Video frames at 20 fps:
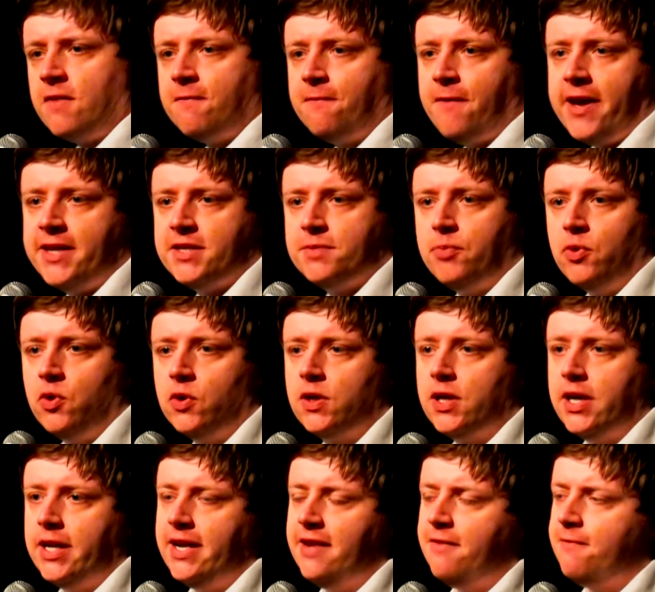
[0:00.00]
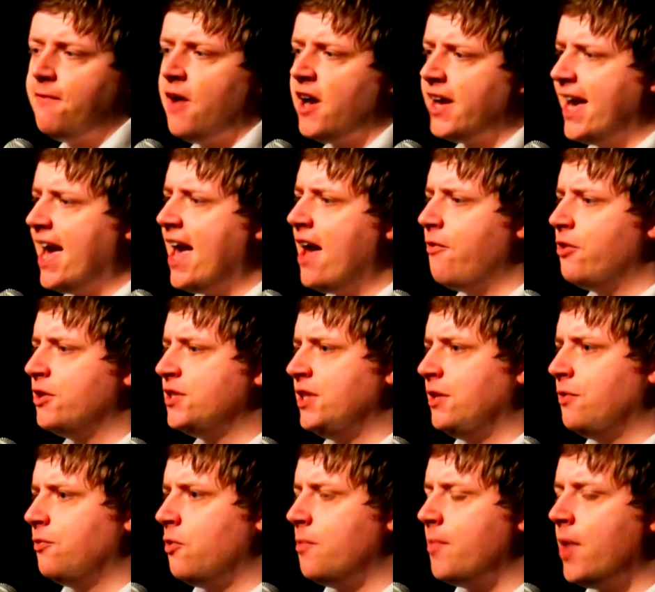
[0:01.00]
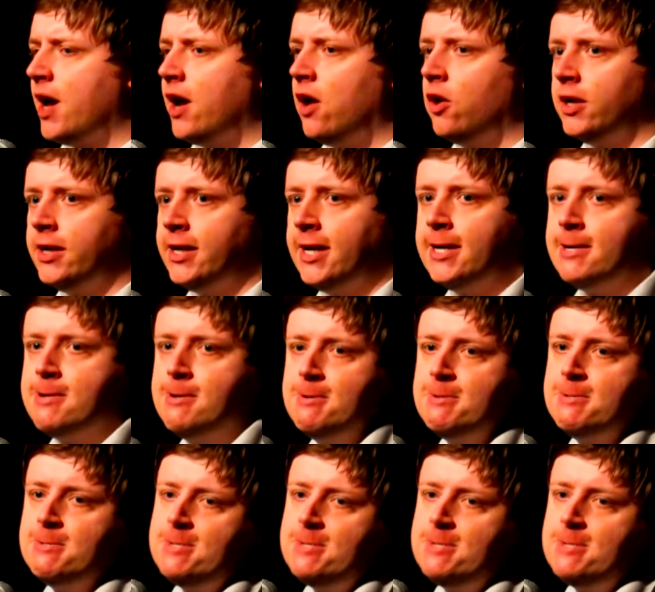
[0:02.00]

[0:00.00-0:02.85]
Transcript: on Facebook and live vicariously through my holiday.